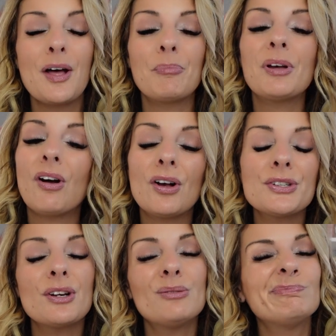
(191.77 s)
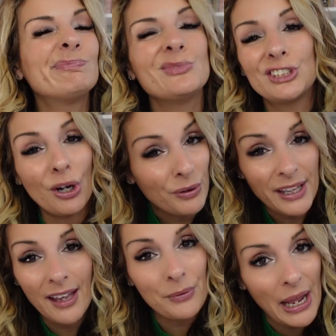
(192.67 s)
But also, don't
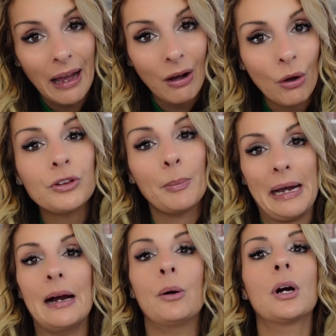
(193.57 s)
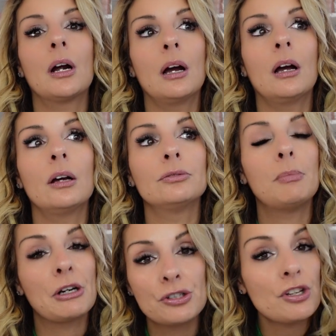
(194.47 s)
count out the power of
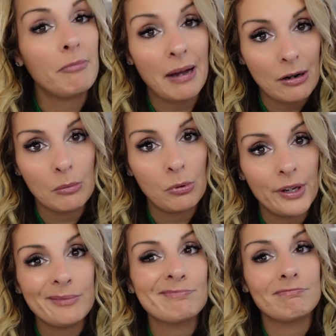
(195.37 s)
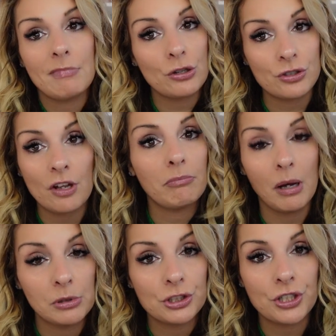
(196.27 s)
Microsoft PowerPoint and Microsoft
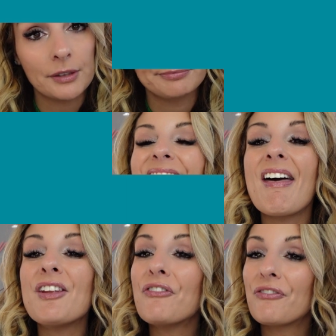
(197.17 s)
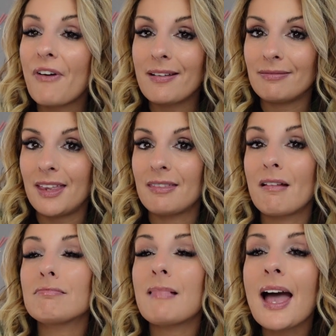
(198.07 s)
Publisher. And then finally,
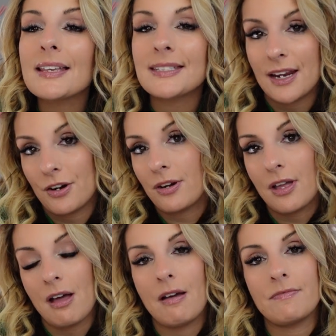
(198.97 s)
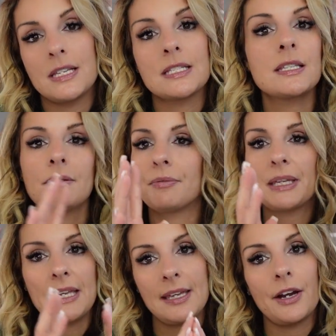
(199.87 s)
the last area of this
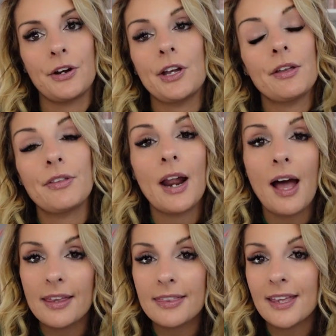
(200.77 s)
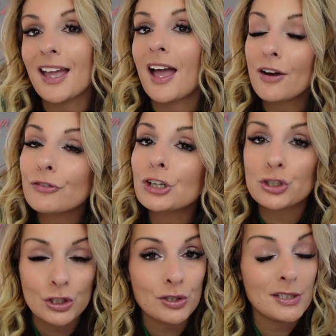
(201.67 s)
key area that I think every
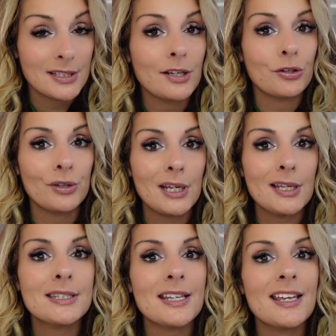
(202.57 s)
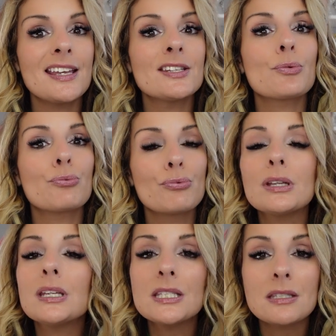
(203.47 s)
instructional designer needs is
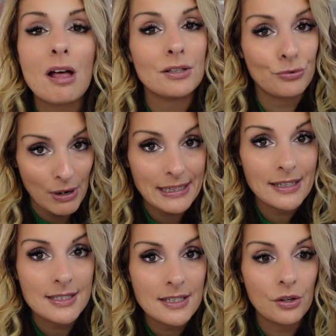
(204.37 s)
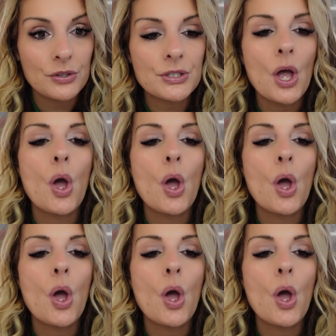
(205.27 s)
really solid writing skills.